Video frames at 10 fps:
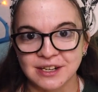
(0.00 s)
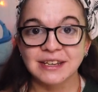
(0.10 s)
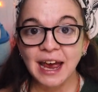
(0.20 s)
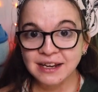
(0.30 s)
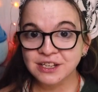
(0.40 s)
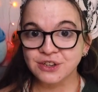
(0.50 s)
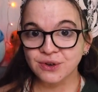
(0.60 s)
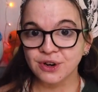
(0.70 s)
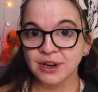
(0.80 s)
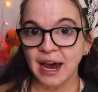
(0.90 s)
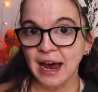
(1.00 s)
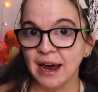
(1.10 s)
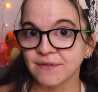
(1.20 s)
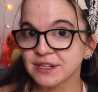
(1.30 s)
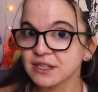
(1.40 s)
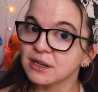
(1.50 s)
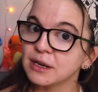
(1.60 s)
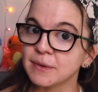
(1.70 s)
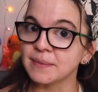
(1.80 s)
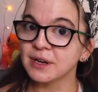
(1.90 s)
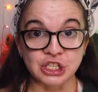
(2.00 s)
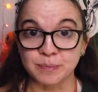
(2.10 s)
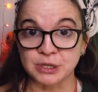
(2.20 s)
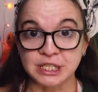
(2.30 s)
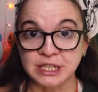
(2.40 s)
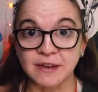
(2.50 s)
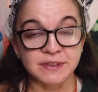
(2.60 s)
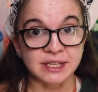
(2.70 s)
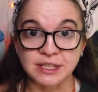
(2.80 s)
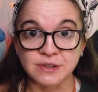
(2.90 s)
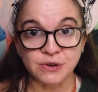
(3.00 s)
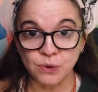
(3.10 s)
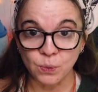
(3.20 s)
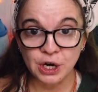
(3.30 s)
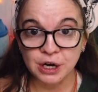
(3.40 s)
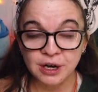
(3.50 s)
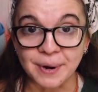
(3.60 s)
Yes, you could have some cheaper stuff that's still gonna work,